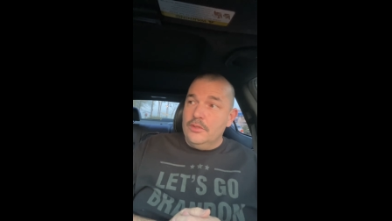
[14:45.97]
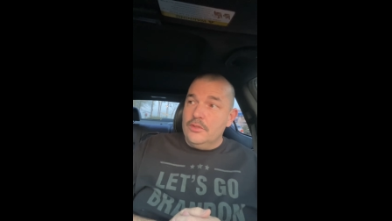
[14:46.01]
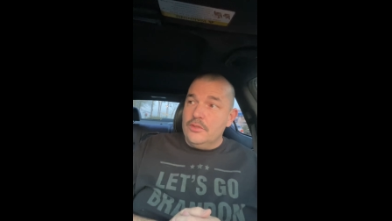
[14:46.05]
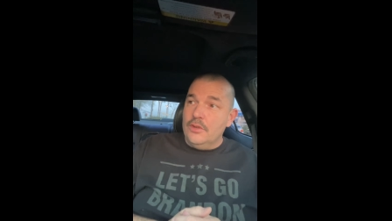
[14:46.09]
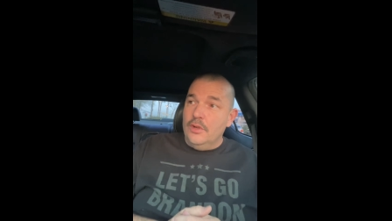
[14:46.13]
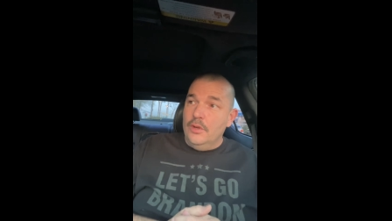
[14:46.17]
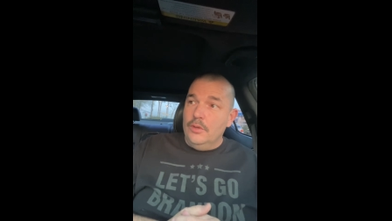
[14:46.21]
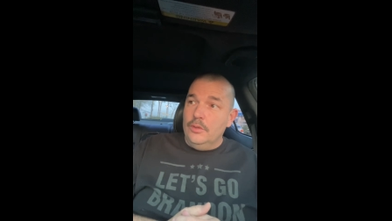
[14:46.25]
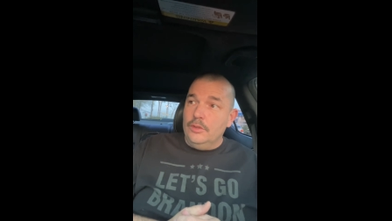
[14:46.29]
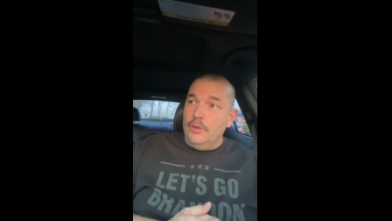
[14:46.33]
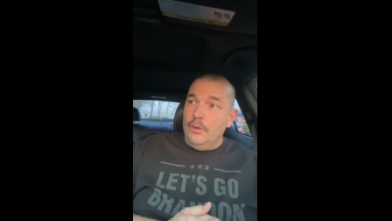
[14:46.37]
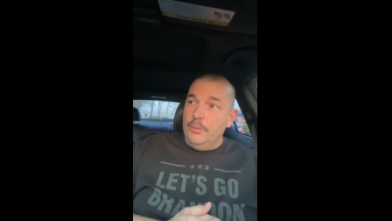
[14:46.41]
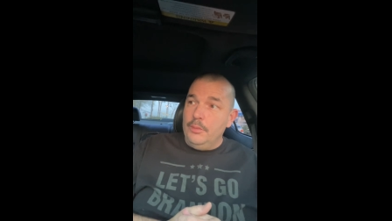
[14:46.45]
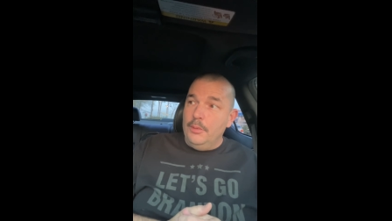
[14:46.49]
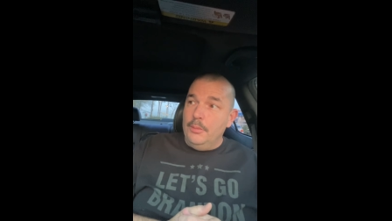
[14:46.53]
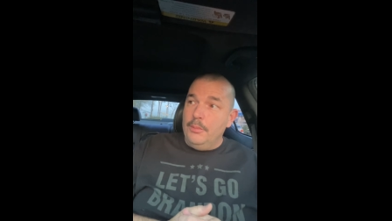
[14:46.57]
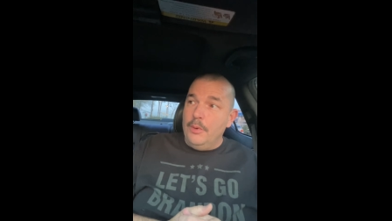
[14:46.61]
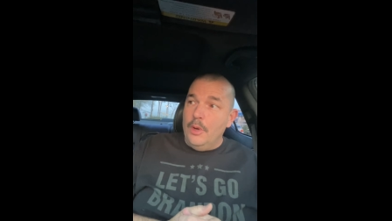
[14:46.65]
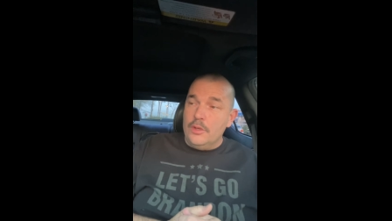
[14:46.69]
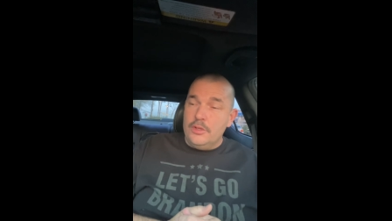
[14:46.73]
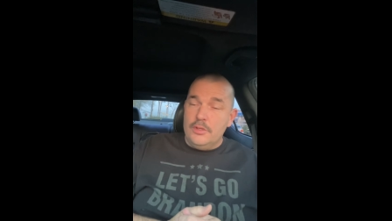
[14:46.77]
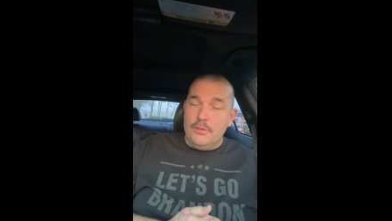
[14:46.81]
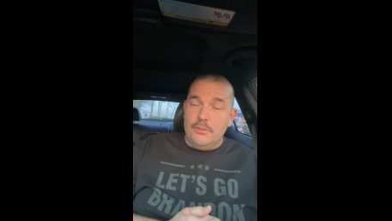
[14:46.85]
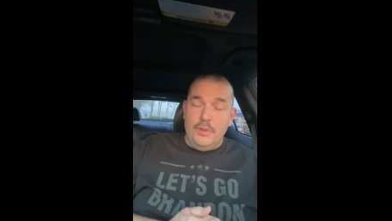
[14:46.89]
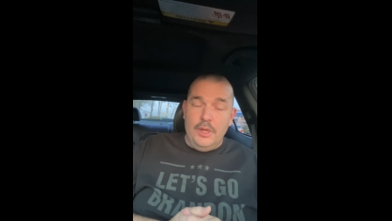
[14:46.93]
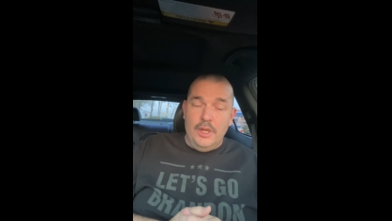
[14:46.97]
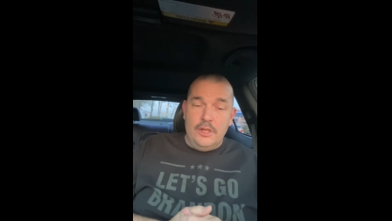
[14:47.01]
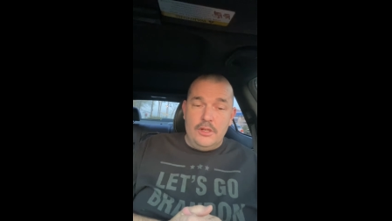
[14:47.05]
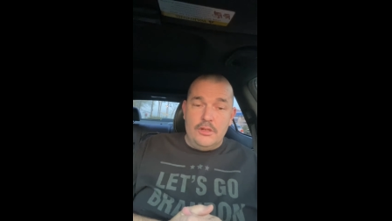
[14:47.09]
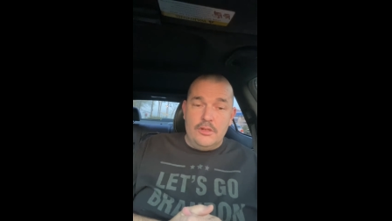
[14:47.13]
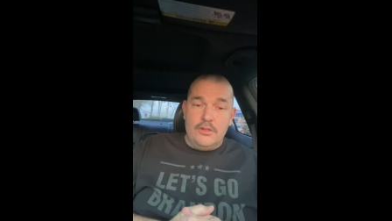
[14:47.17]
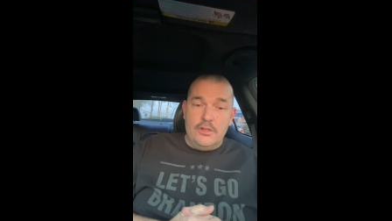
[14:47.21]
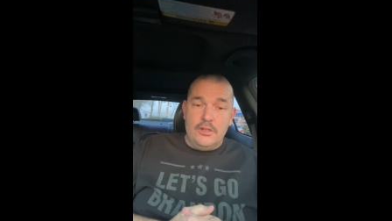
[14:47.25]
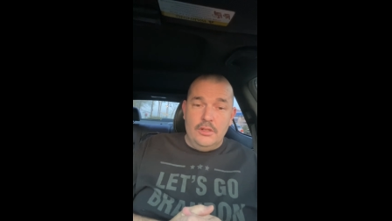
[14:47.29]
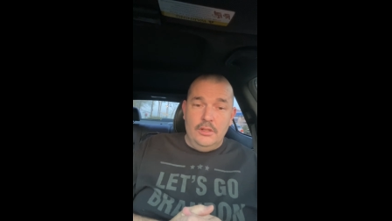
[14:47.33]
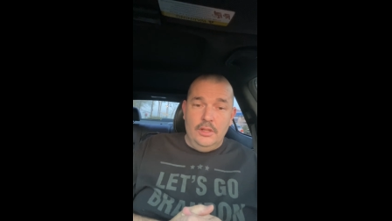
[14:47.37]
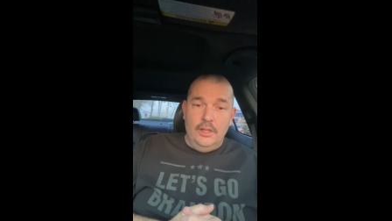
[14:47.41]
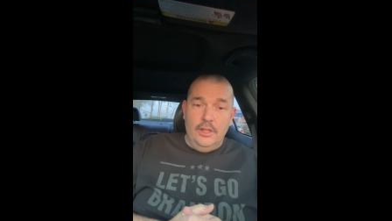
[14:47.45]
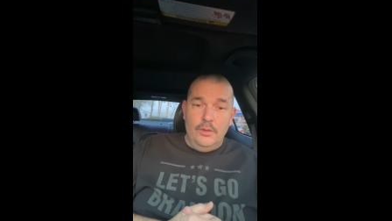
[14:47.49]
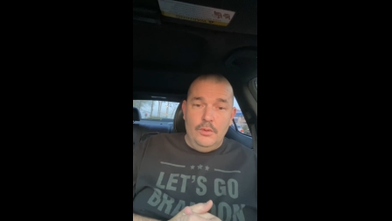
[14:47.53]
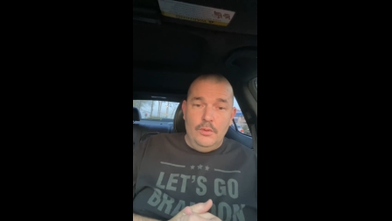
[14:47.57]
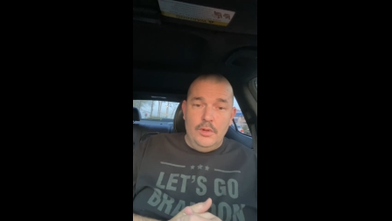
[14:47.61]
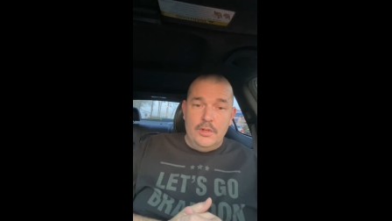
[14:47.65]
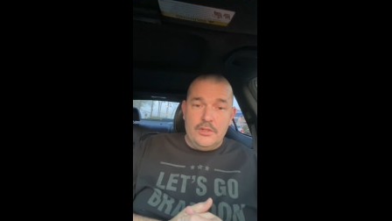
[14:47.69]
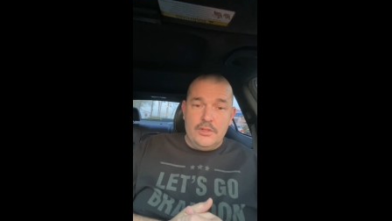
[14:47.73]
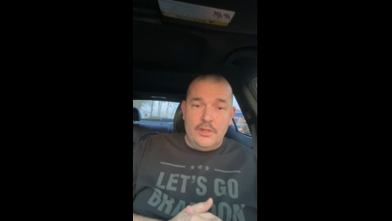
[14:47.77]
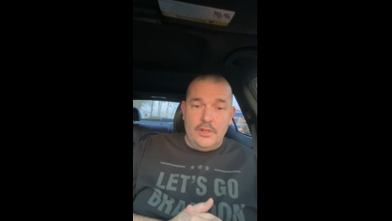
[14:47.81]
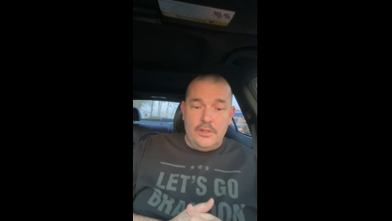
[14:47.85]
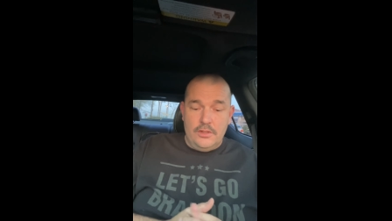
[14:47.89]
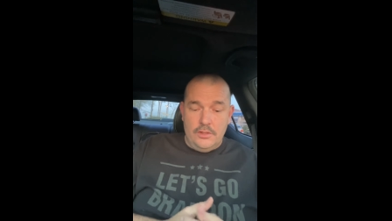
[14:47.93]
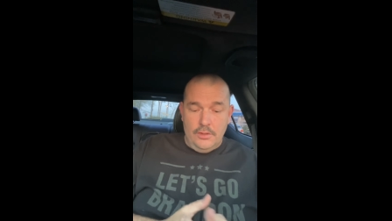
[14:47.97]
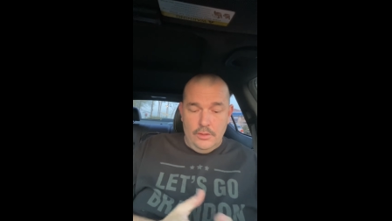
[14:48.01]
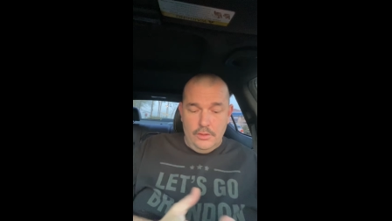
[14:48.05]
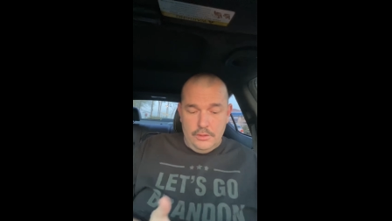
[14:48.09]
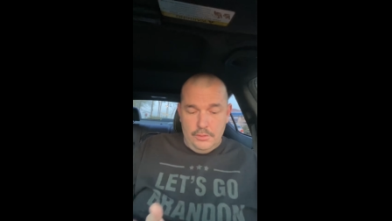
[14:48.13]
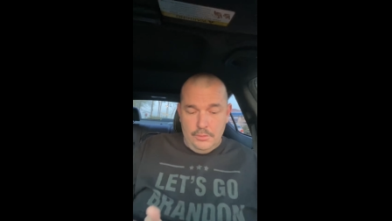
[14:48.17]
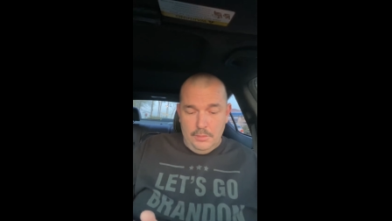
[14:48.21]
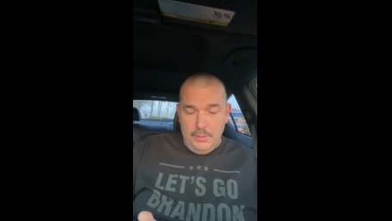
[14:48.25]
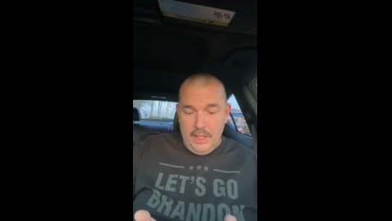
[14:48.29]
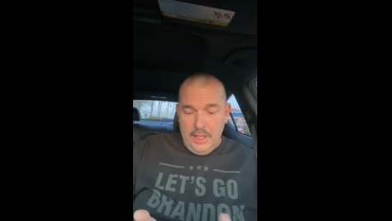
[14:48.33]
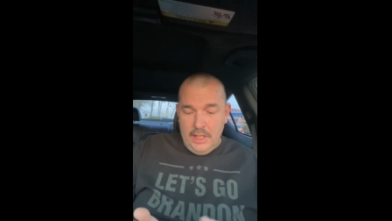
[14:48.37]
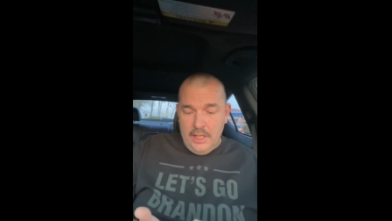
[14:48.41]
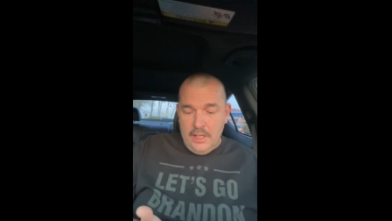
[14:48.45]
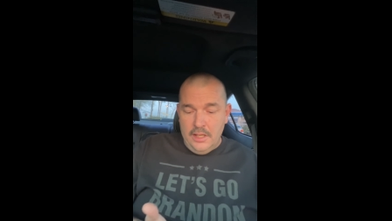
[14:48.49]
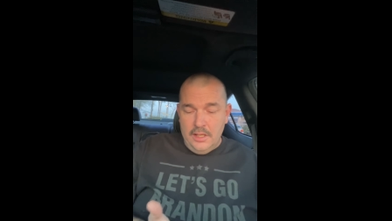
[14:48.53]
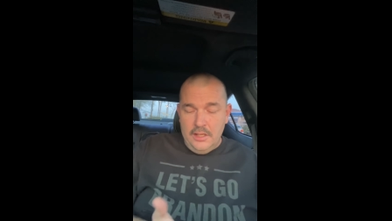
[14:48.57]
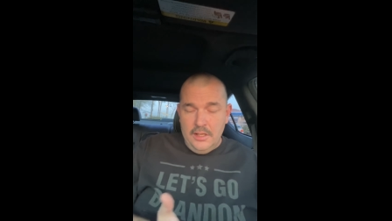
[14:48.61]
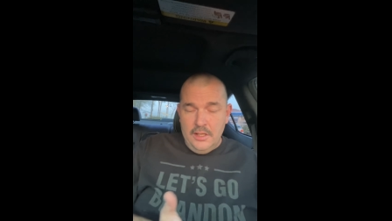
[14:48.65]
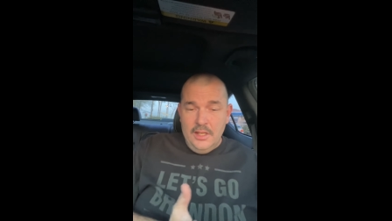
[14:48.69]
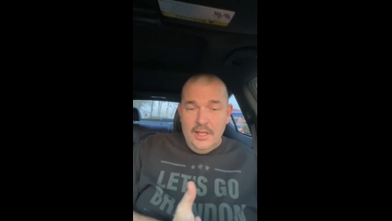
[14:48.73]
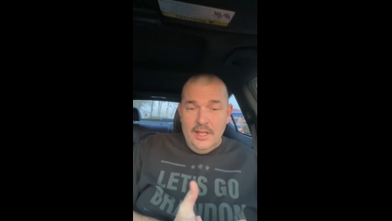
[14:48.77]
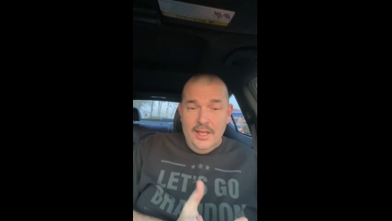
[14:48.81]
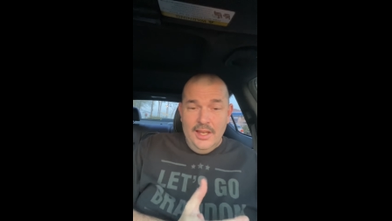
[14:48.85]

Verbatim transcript: so don't be posting pictures of your little ones on social media.